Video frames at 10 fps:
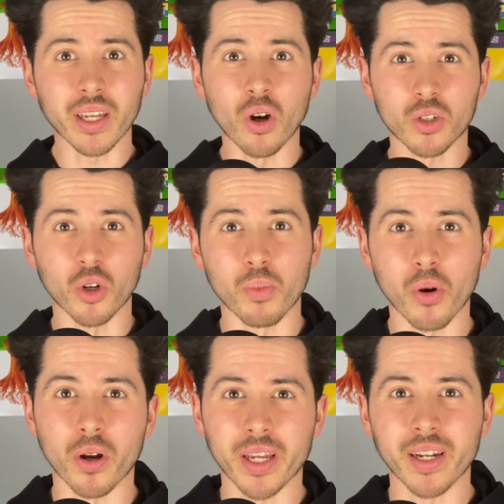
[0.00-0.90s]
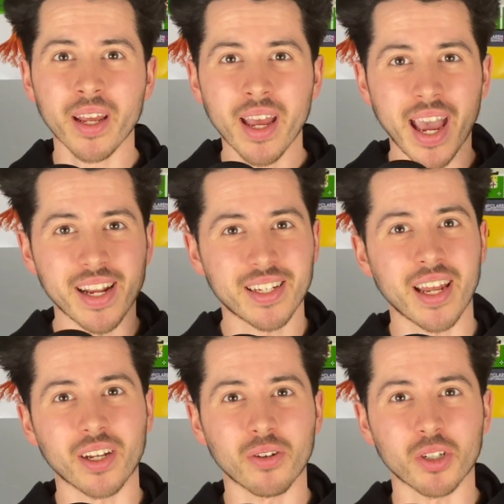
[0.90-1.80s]
also brought in a
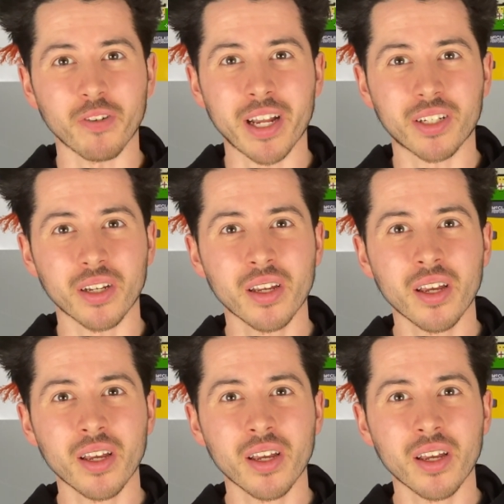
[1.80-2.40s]
technical director